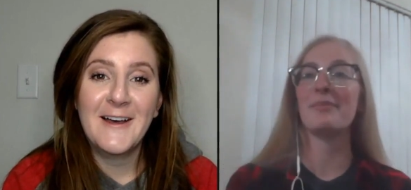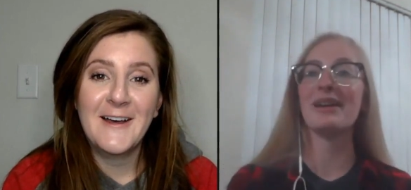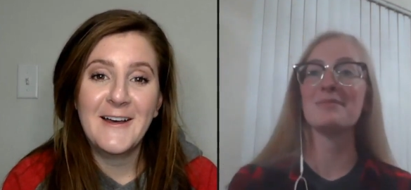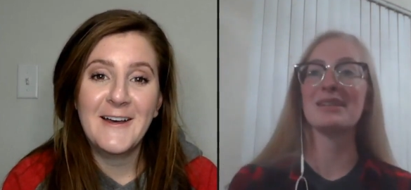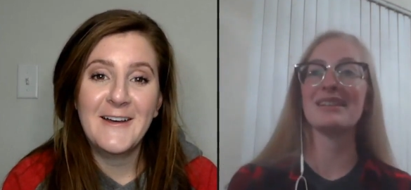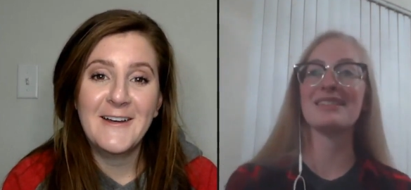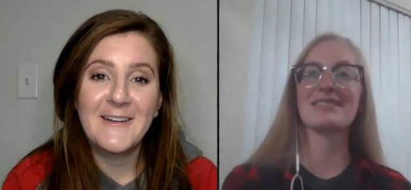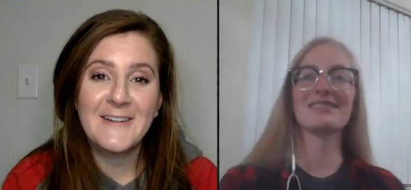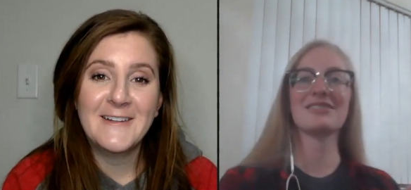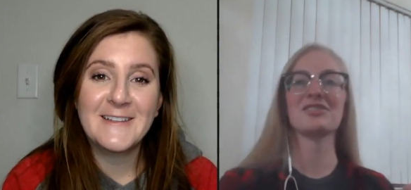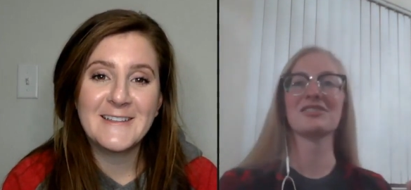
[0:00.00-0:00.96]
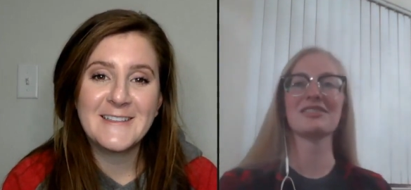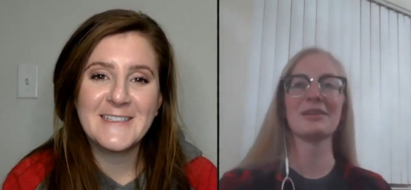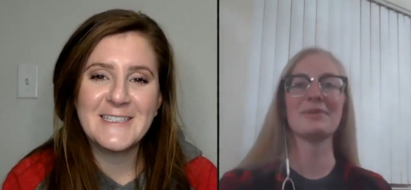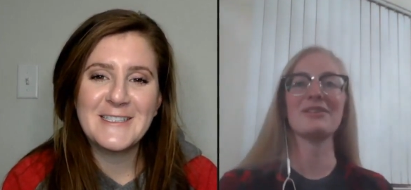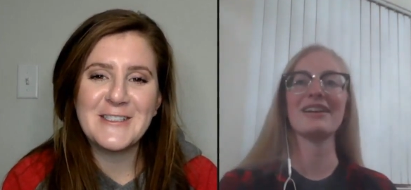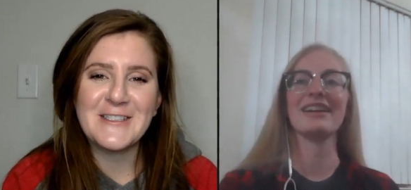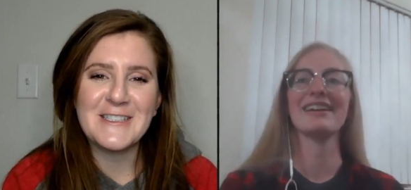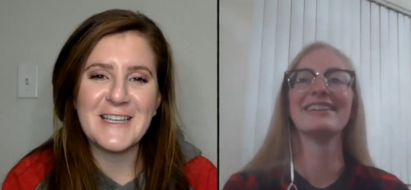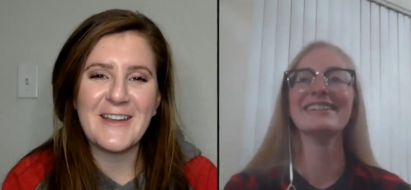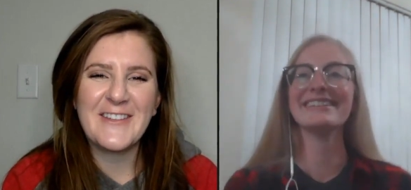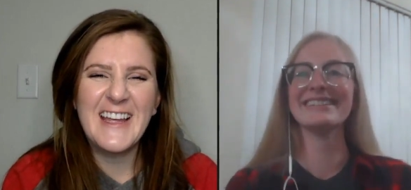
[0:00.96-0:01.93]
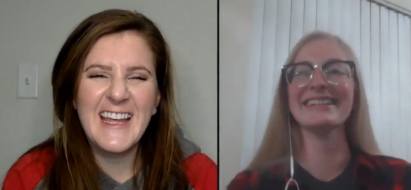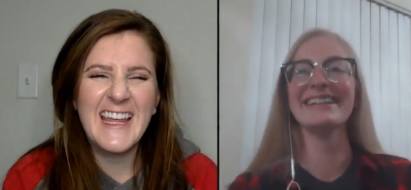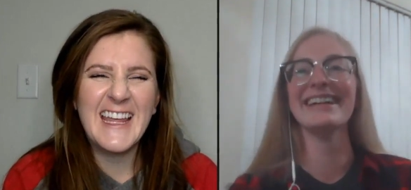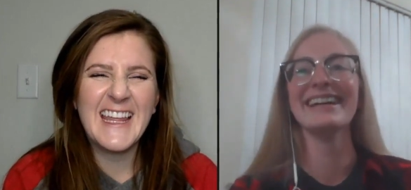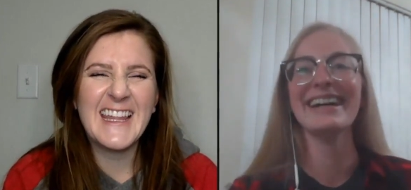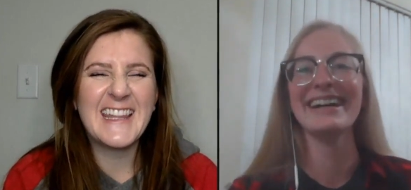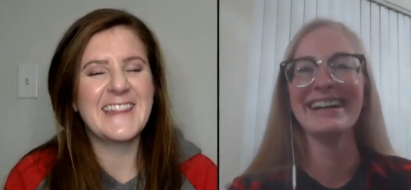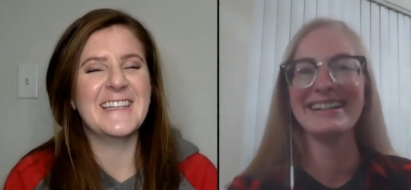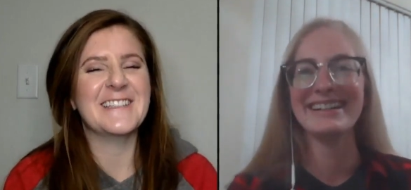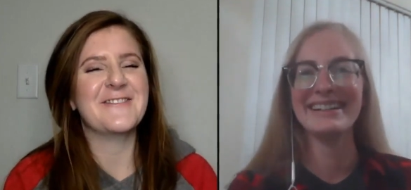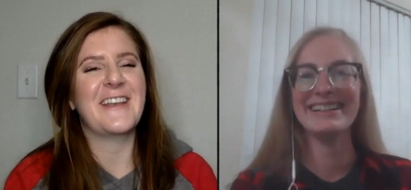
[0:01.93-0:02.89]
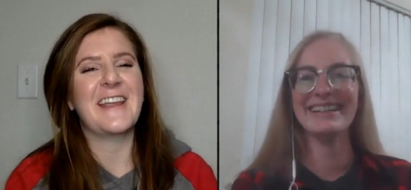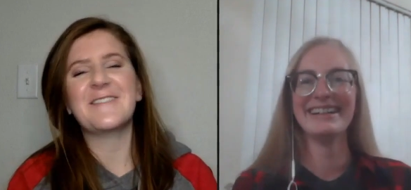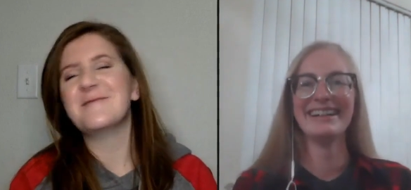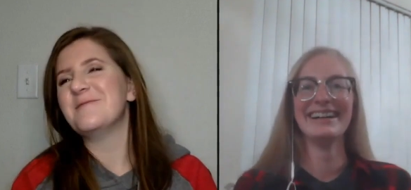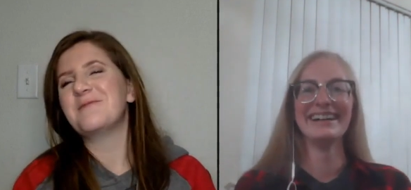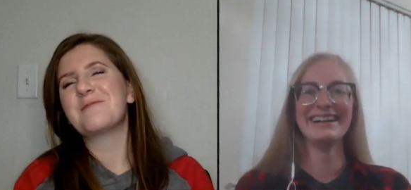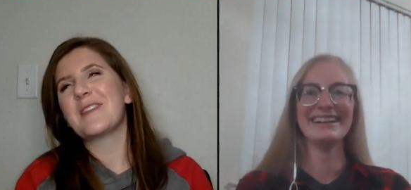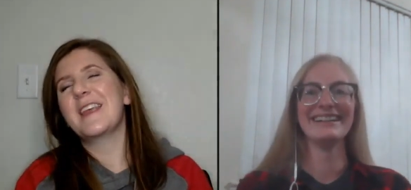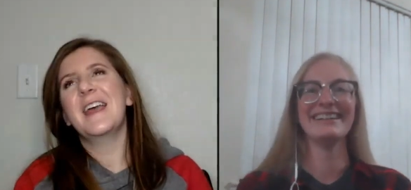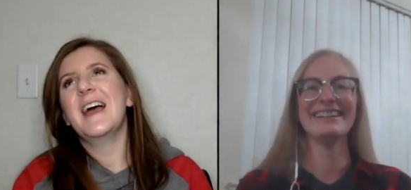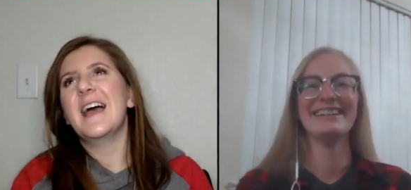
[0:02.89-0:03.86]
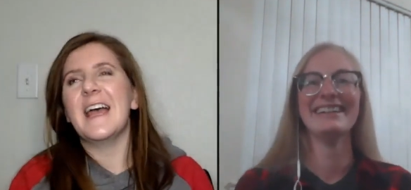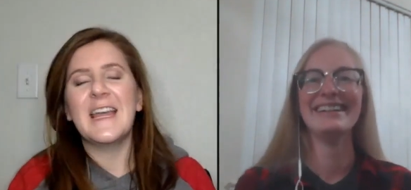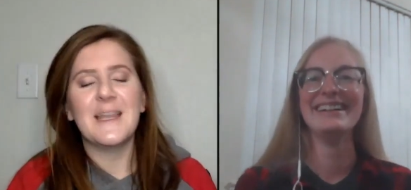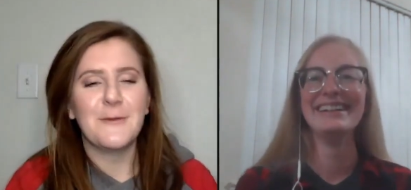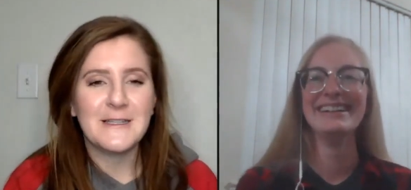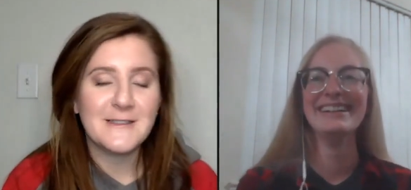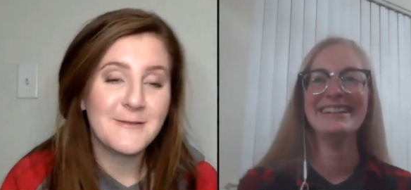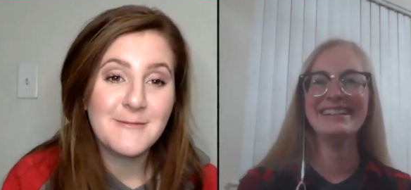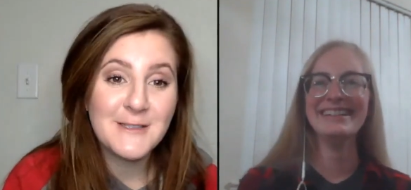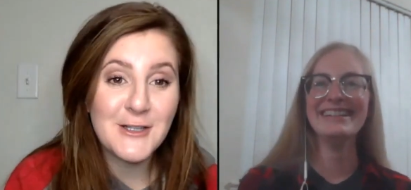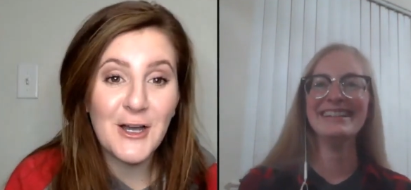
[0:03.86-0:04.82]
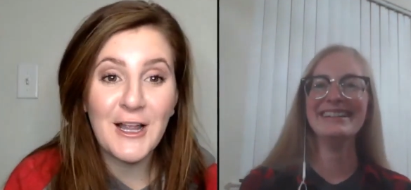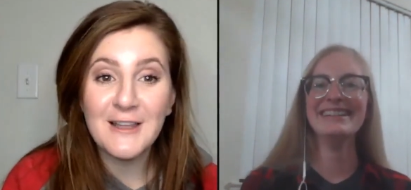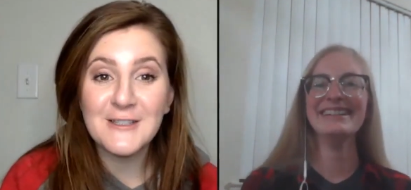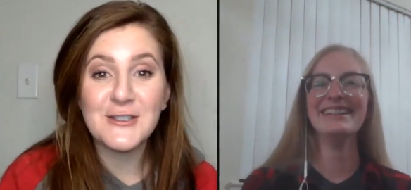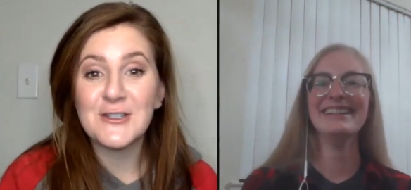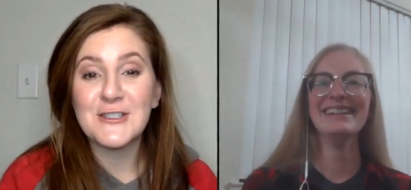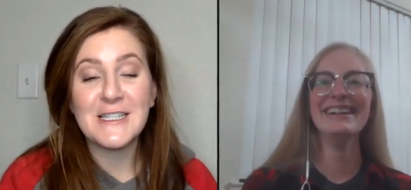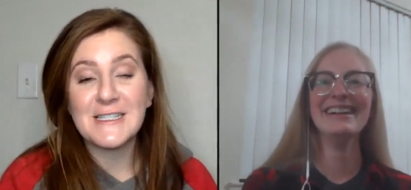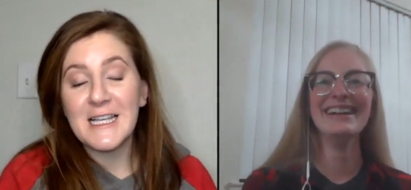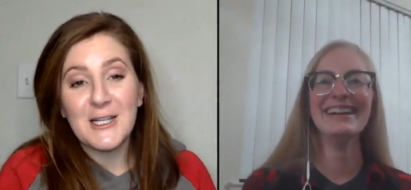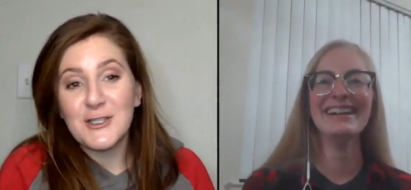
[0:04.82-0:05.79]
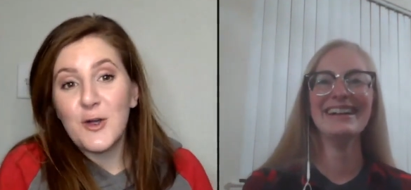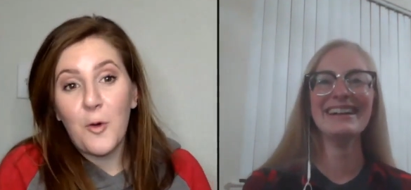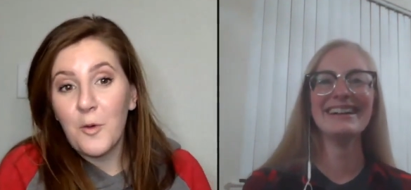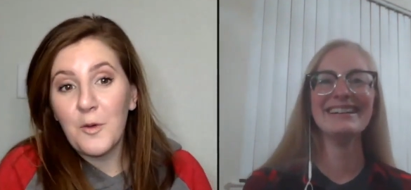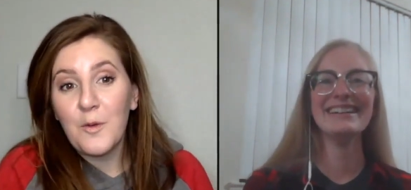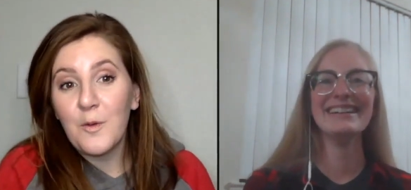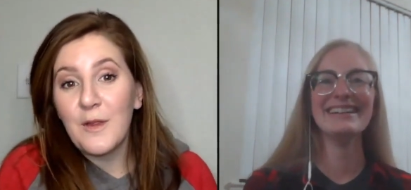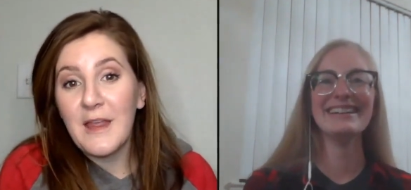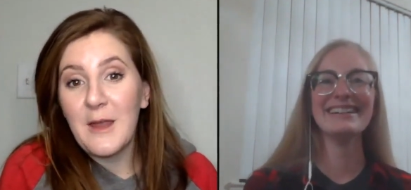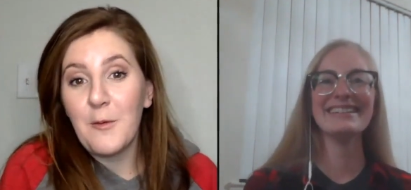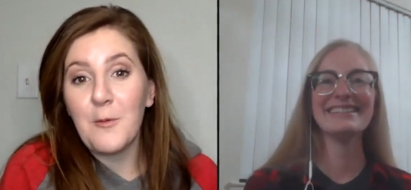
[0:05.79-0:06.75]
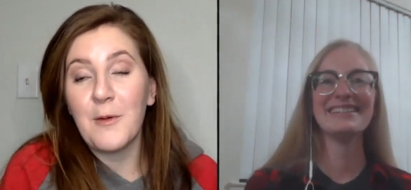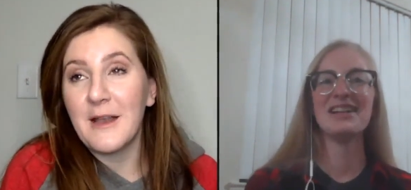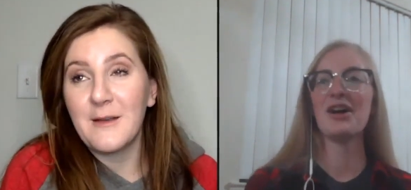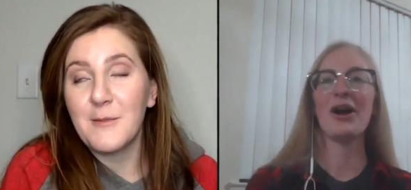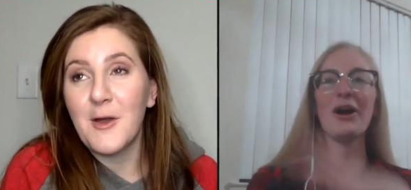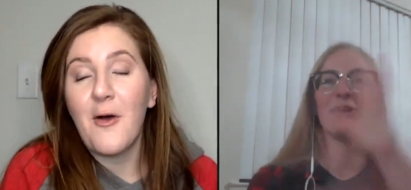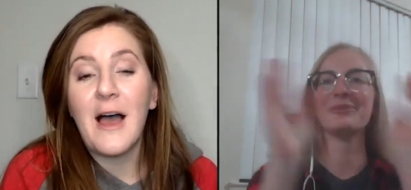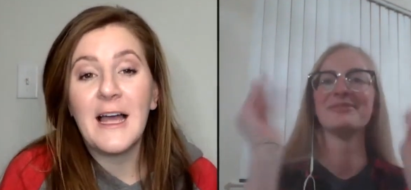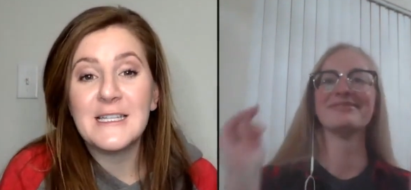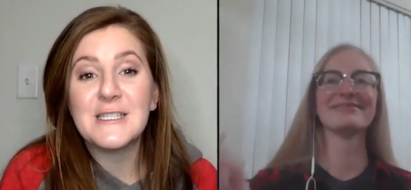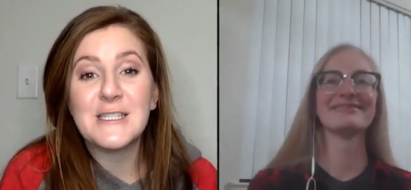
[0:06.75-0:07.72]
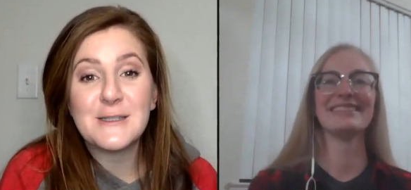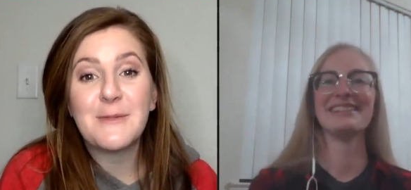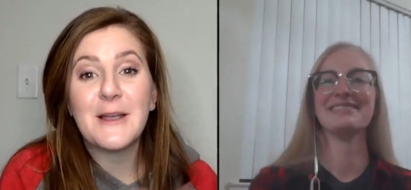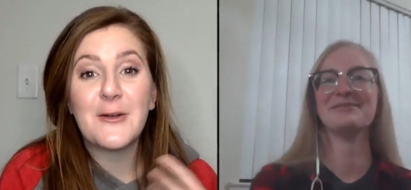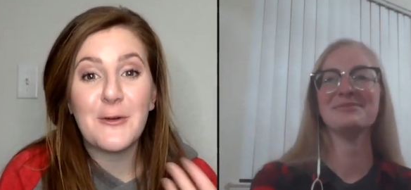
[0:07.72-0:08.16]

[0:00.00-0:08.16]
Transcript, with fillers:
Speaker 1: baby. He's it's just sleeping right here.
Speaker 2: That's funny. Anyways, sorry listeners, that's like a totally random note. It's just been